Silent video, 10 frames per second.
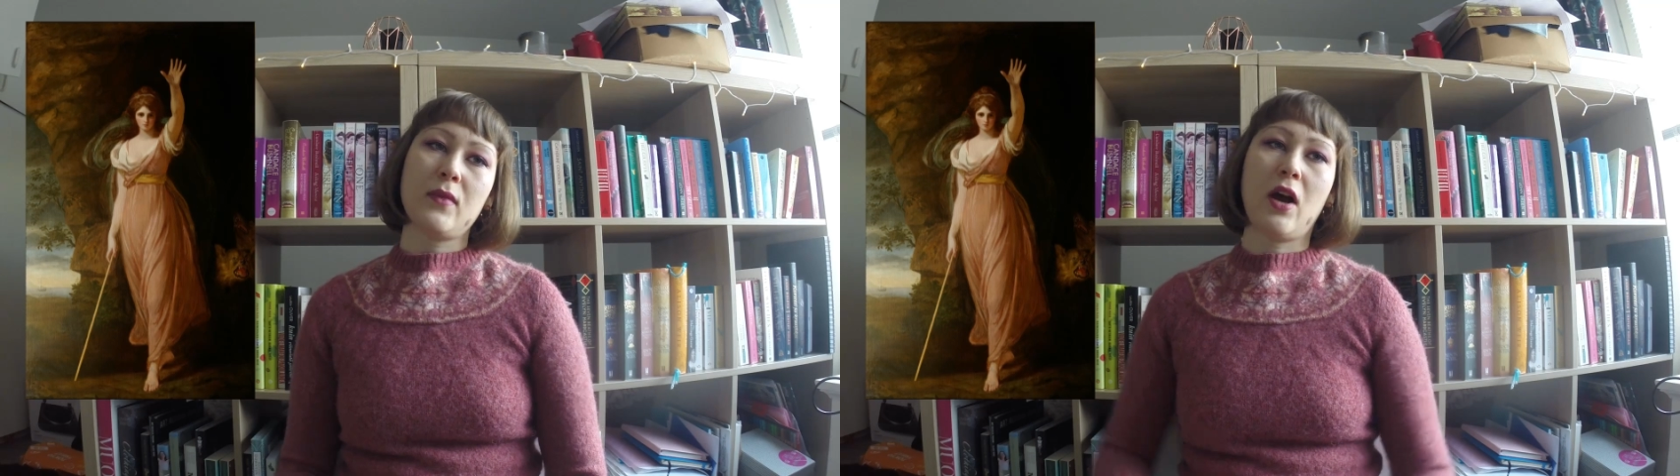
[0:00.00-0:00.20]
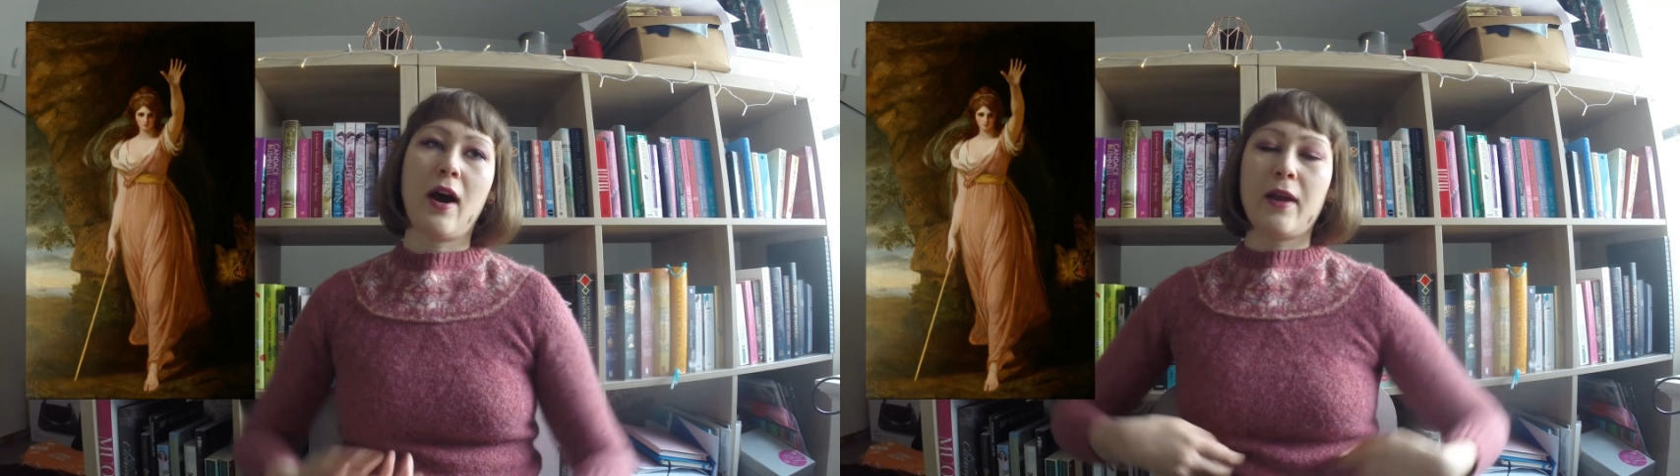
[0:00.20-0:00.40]

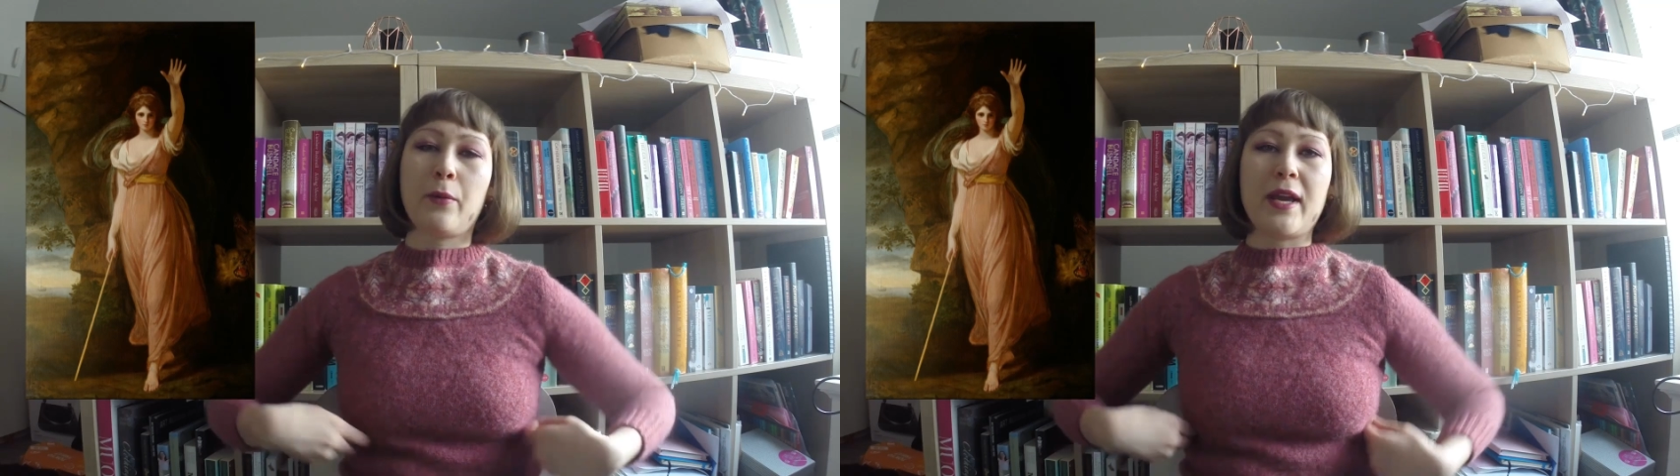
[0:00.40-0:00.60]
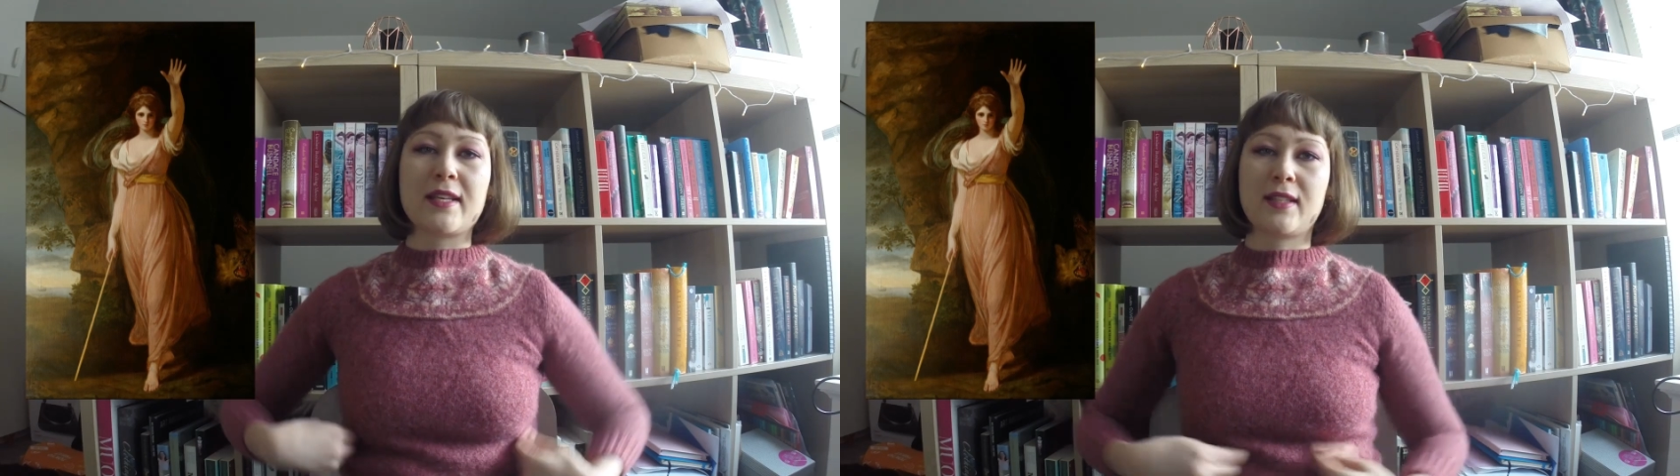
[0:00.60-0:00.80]
high
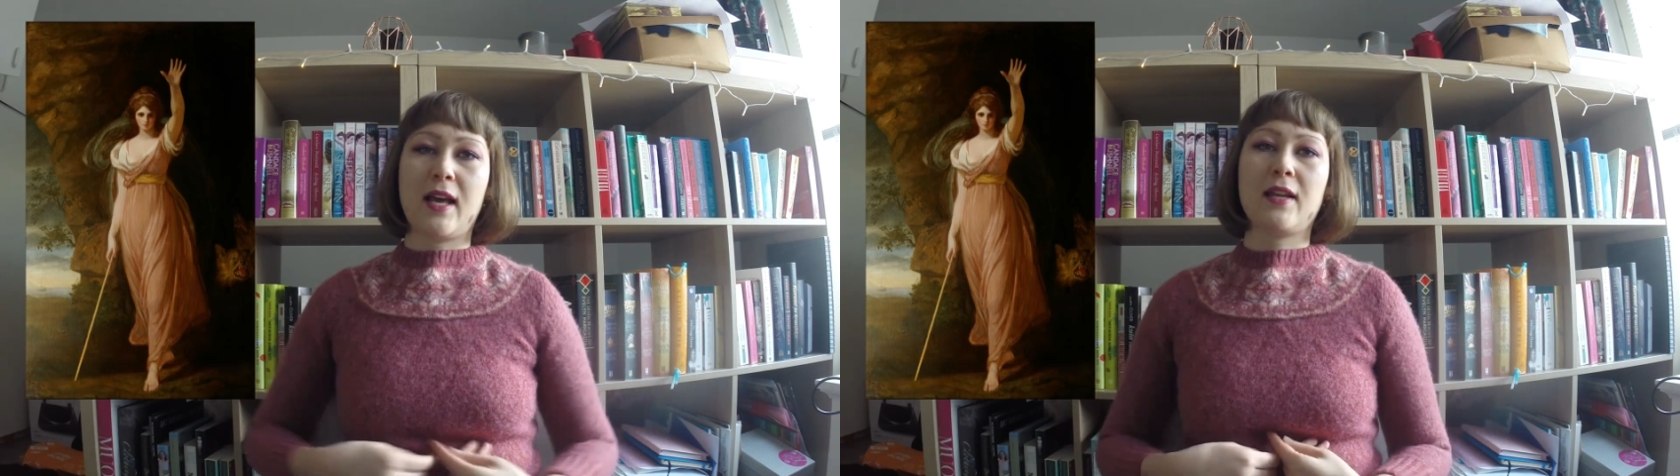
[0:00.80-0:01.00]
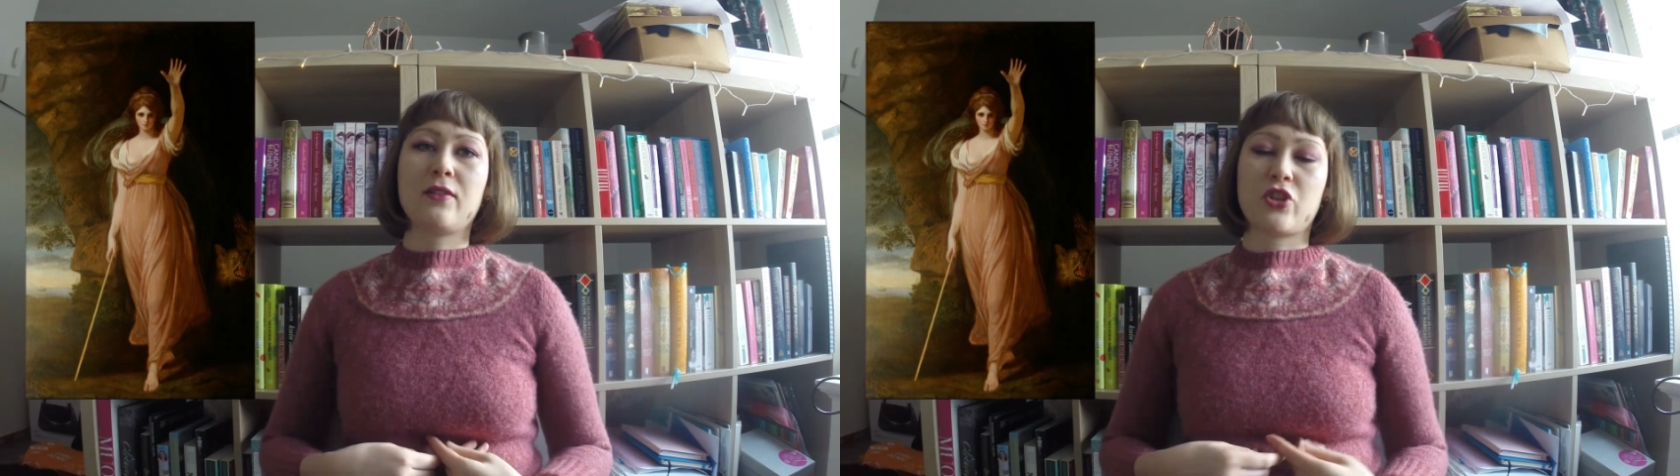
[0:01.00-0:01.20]

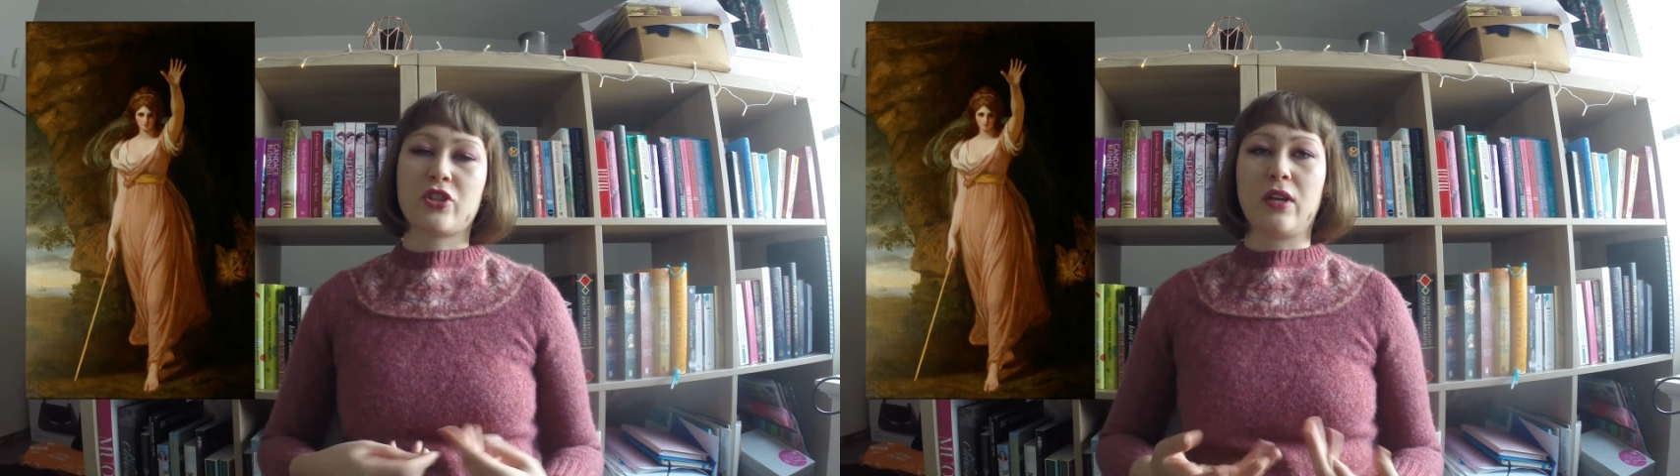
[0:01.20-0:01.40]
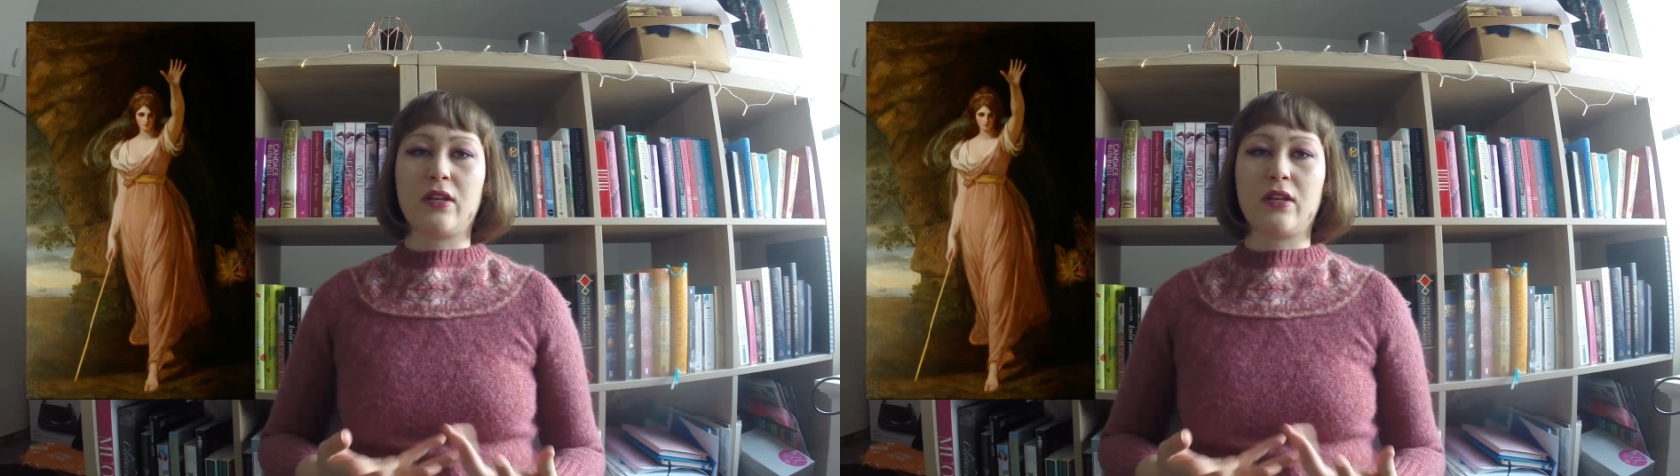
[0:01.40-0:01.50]
waistline just